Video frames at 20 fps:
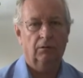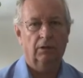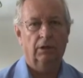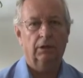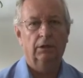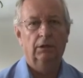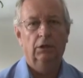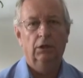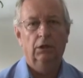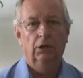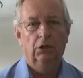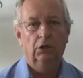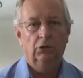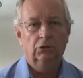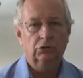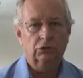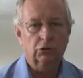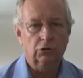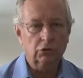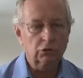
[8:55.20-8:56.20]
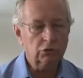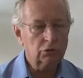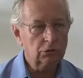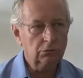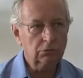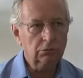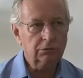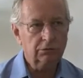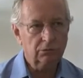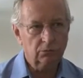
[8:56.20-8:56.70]
Okay. So the
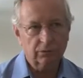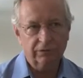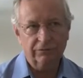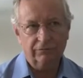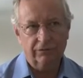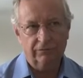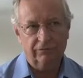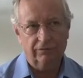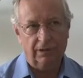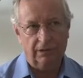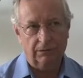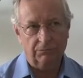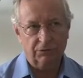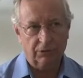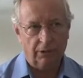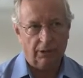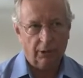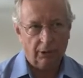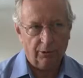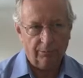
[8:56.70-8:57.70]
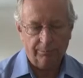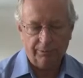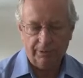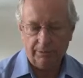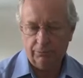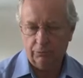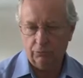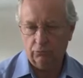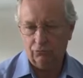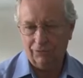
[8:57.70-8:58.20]
tools that we've developed to help
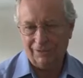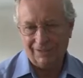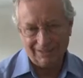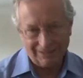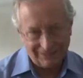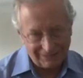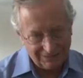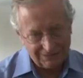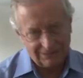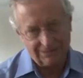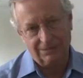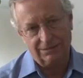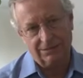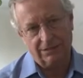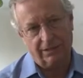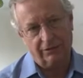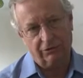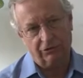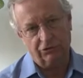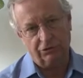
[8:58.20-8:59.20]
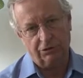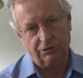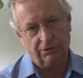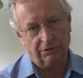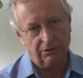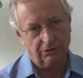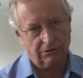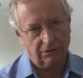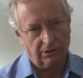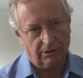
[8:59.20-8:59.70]
people release this energy
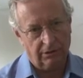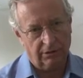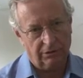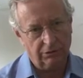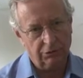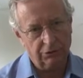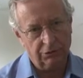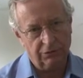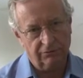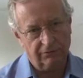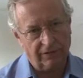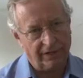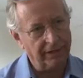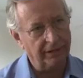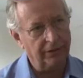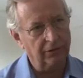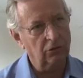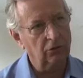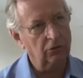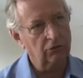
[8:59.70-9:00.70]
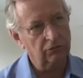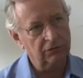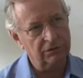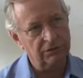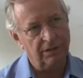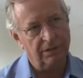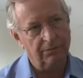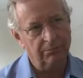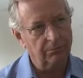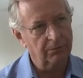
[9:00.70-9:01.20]
of anger,
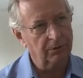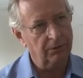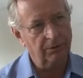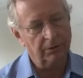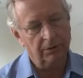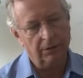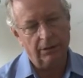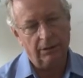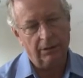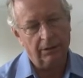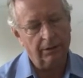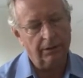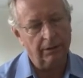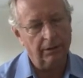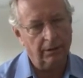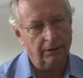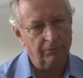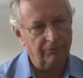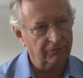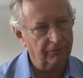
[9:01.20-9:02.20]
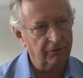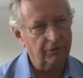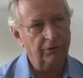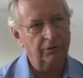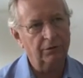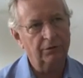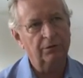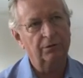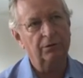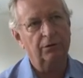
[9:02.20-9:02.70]
resentment, and
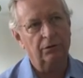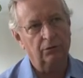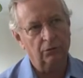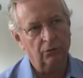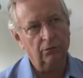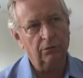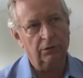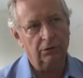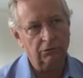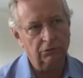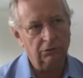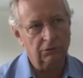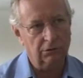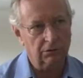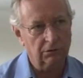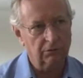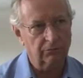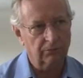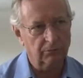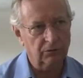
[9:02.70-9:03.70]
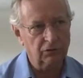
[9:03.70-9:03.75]
fear, and all those kind of